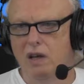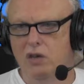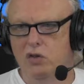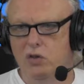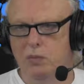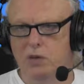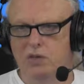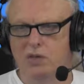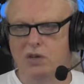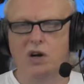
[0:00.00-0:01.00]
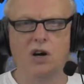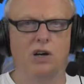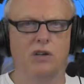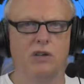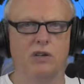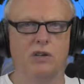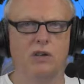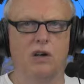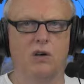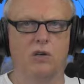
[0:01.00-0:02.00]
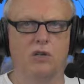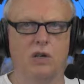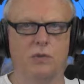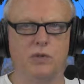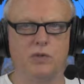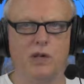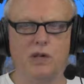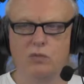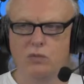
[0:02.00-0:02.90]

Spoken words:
And usually we start our UNITEDWESTRIKE